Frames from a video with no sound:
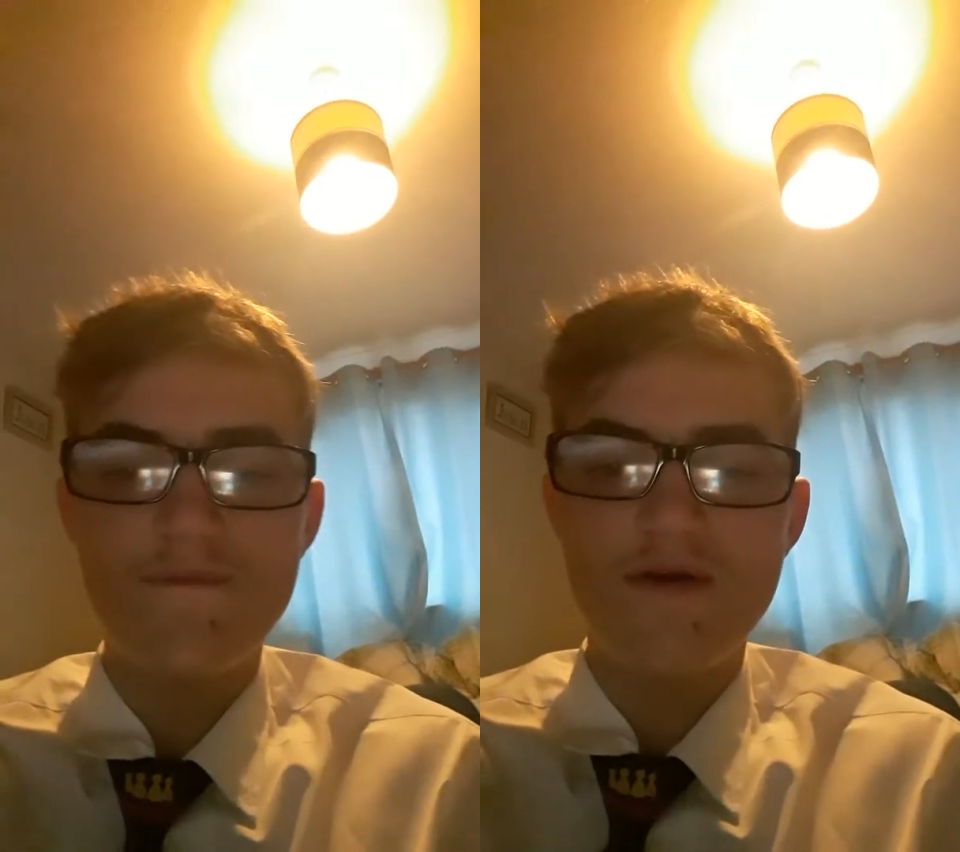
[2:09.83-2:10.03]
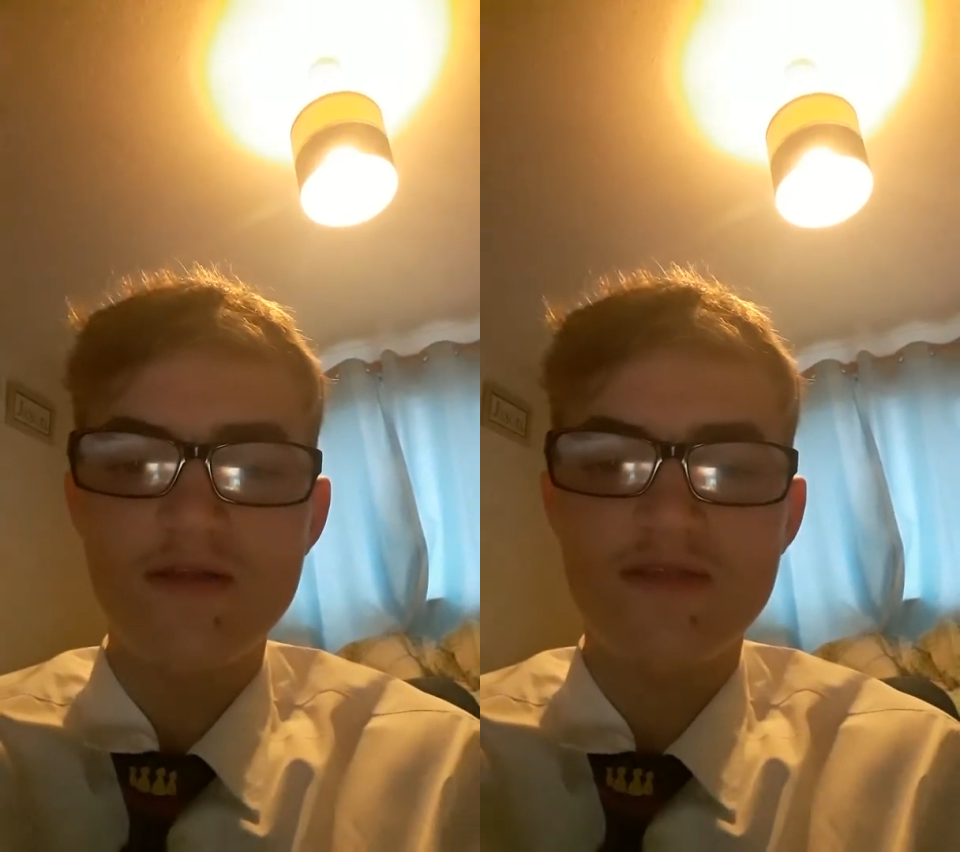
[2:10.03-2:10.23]

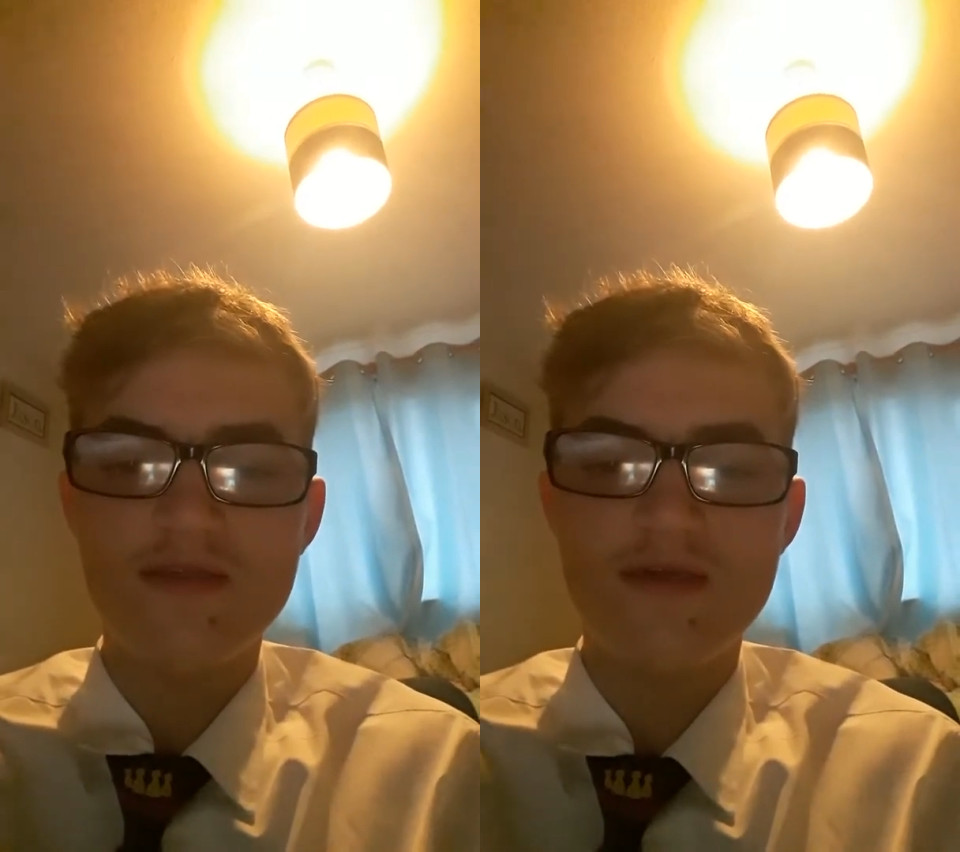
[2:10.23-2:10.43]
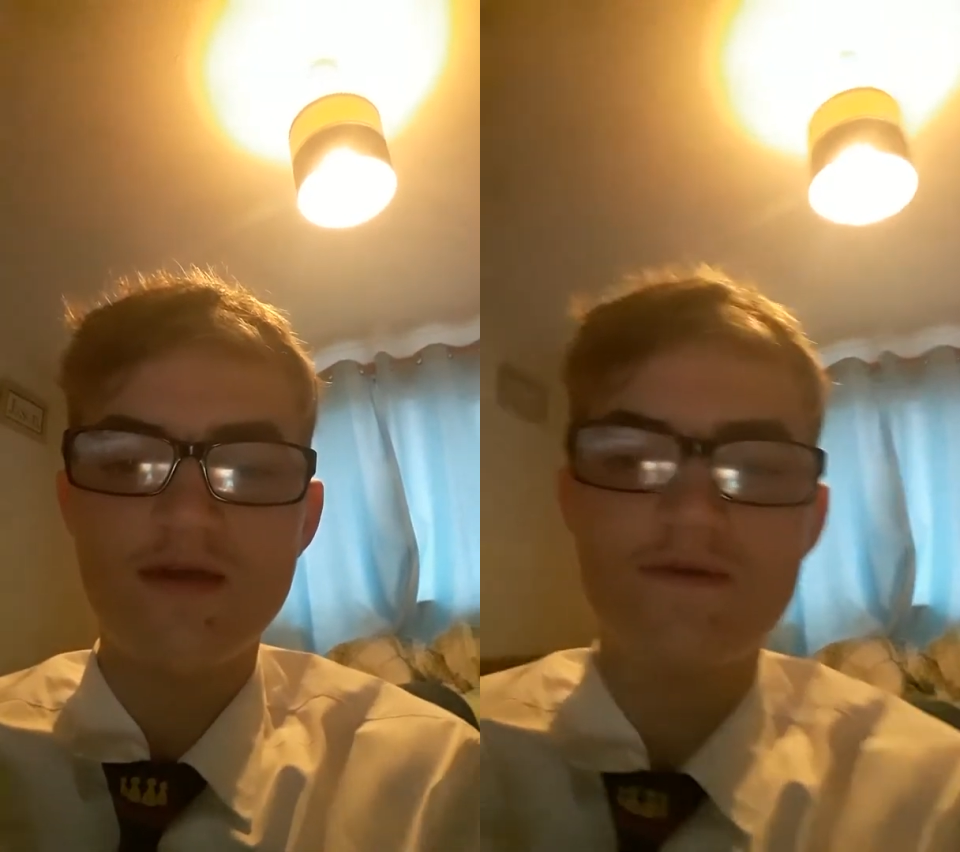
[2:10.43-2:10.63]

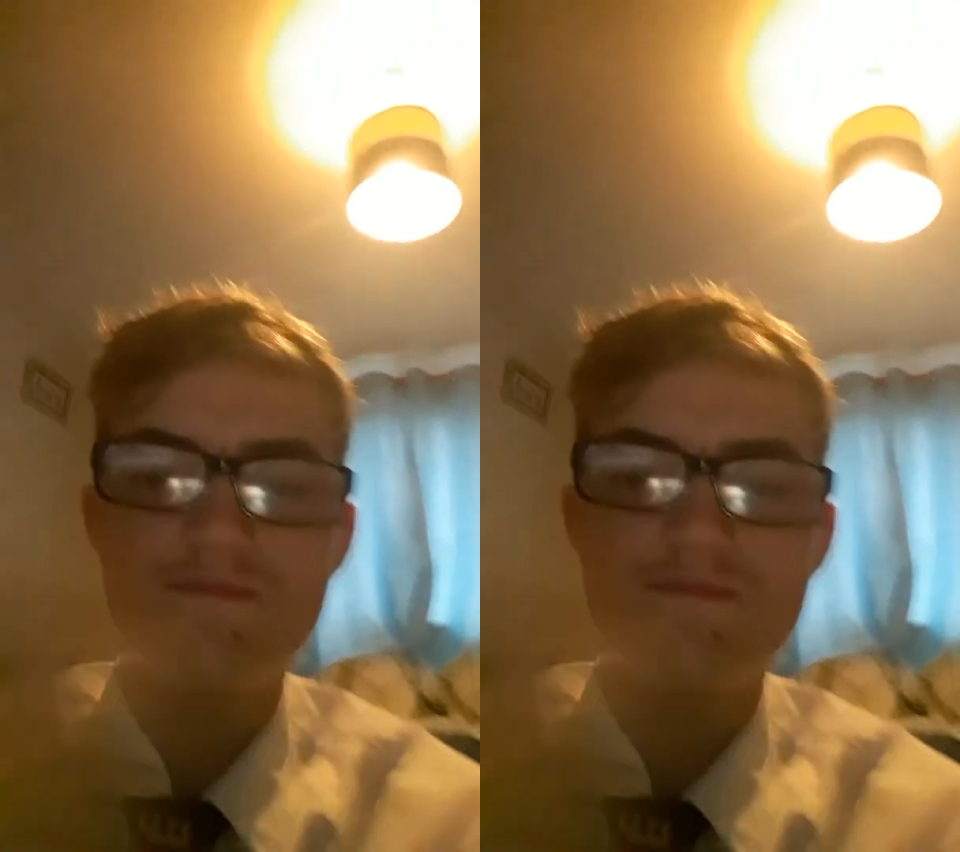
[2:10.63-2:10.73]
but